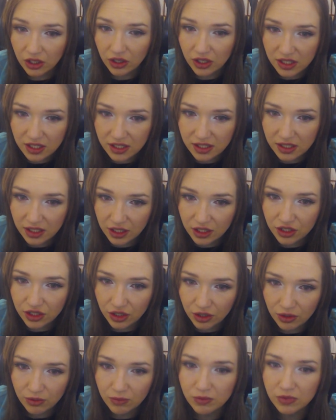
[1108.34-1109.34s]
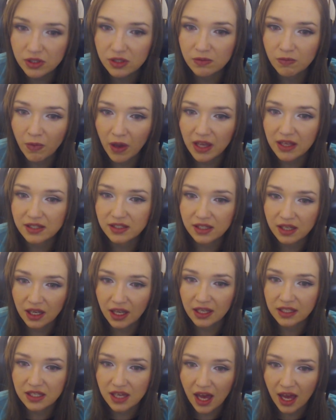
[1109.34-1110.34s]
Crescendum's
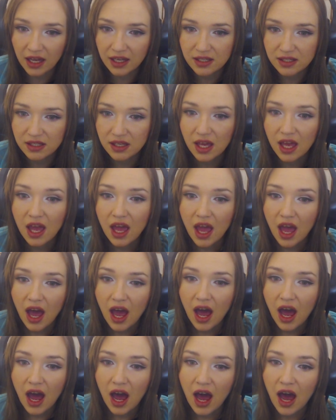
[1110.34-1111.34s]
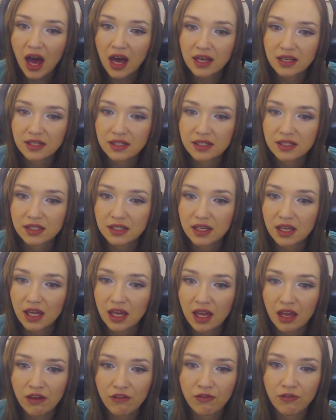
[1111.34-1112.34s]
basic attacks, as
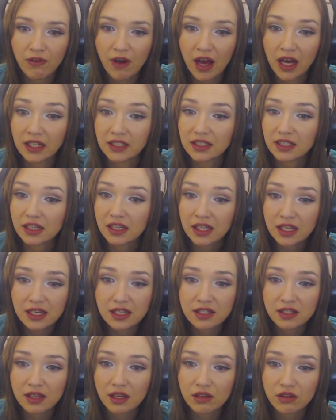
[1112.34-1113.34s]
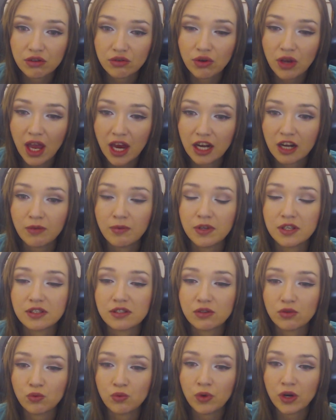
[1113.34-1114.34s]
if at least 3
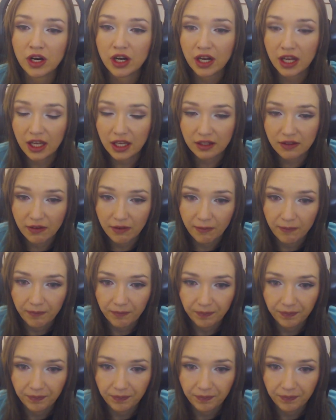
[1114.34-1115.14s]
enemies were hit.